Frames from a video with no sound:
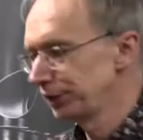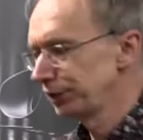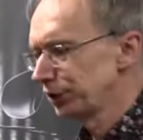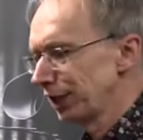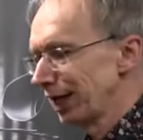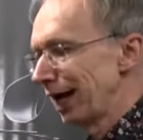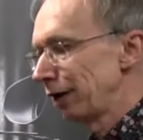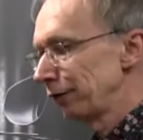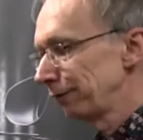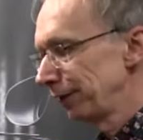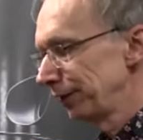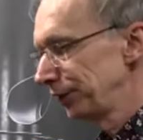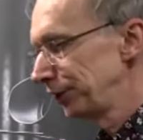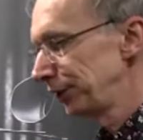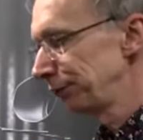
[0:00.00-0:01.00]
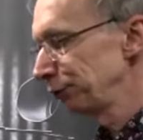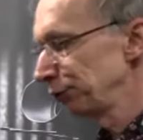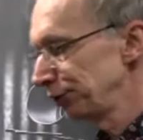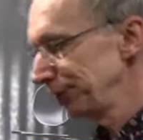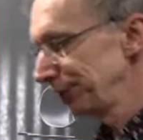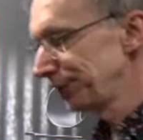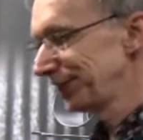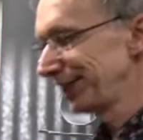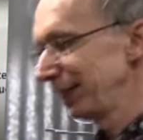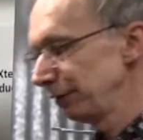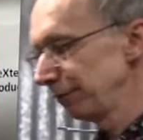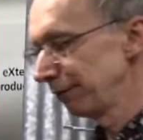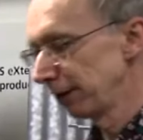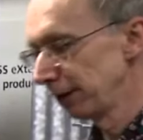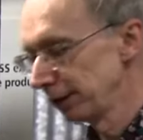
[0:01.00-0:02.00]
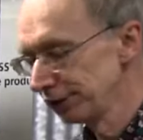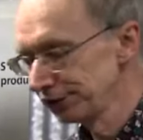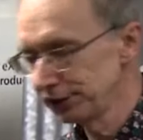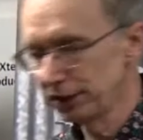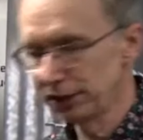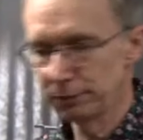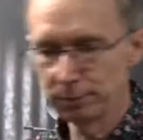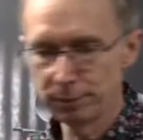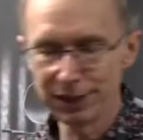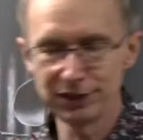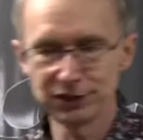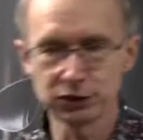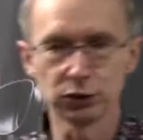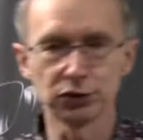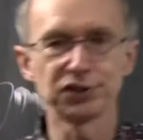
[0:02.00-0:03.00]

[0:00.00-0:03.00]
to clarify the difference between scene files and base look.